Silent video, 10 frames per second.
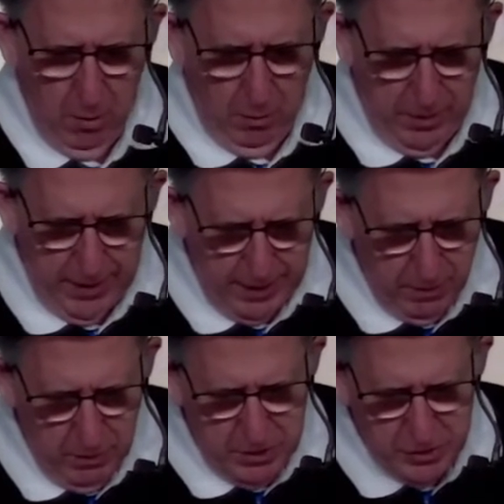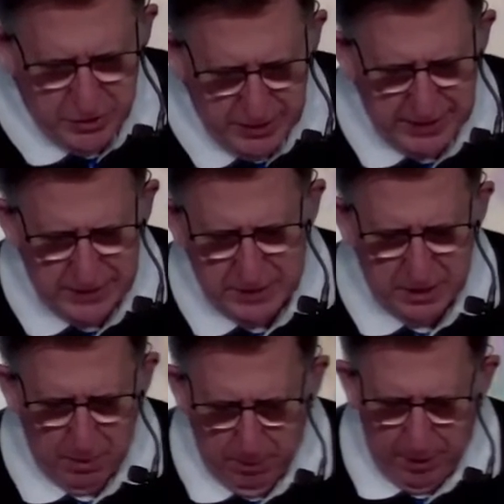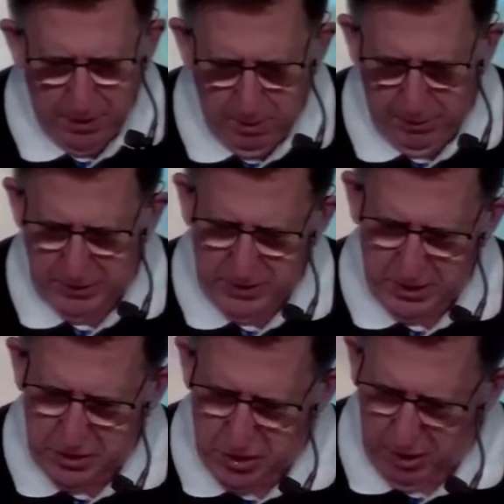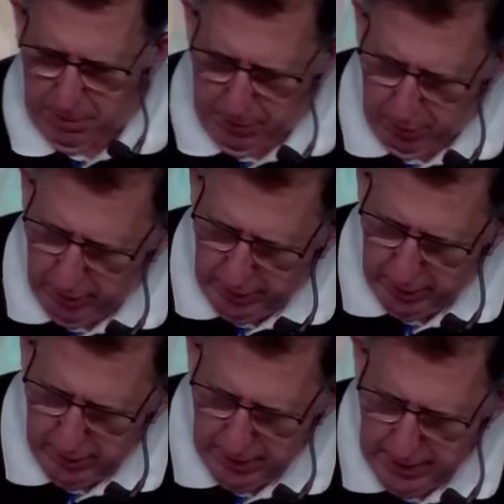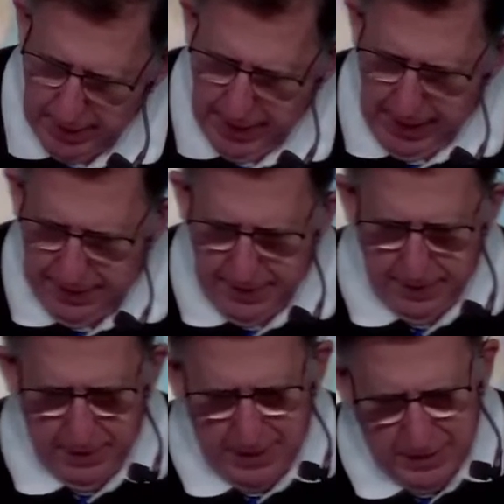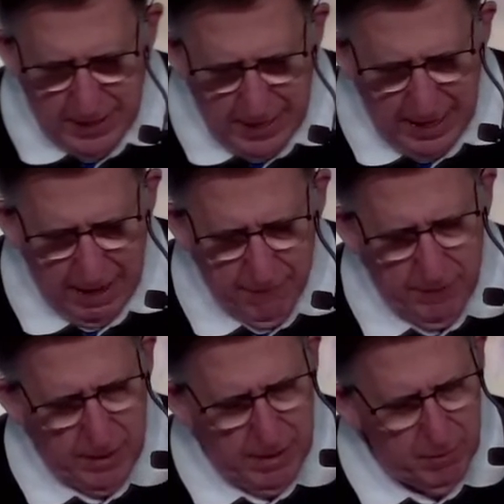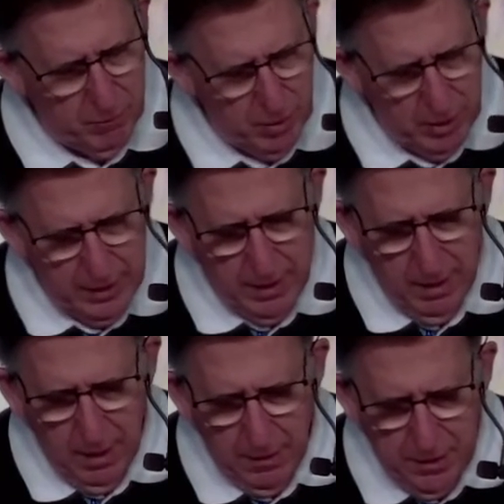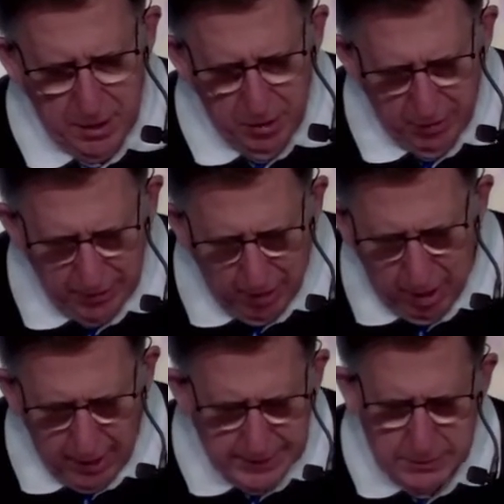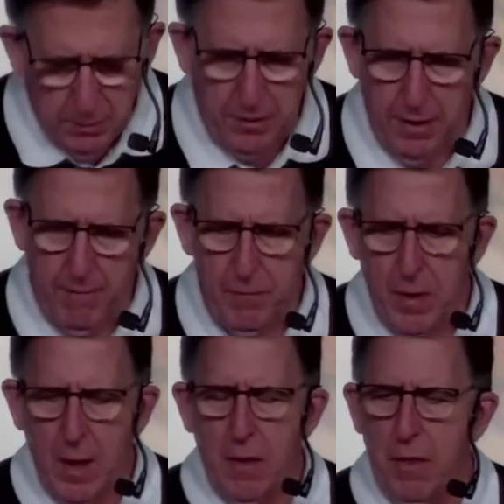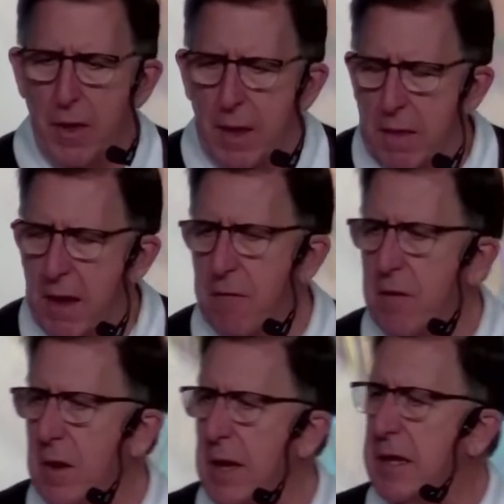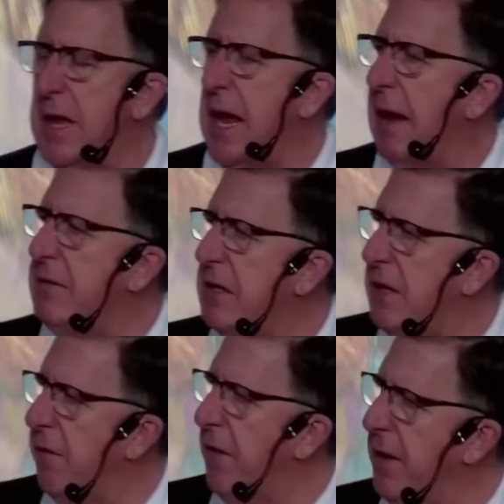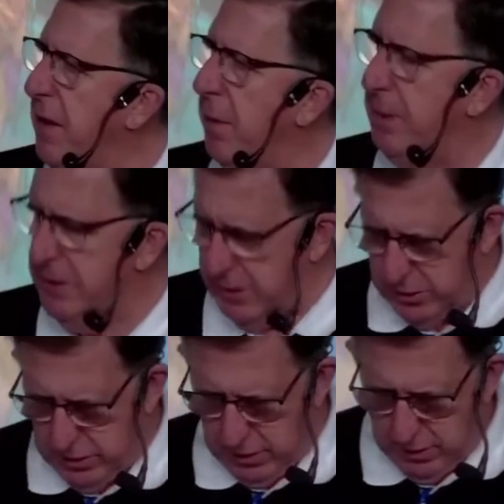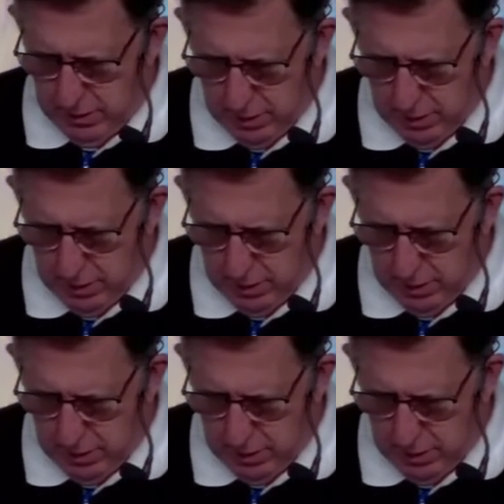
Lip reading: When you sense that the other person is your opponent and that they have that you're at odds with them, then they feel like they have to defend their position.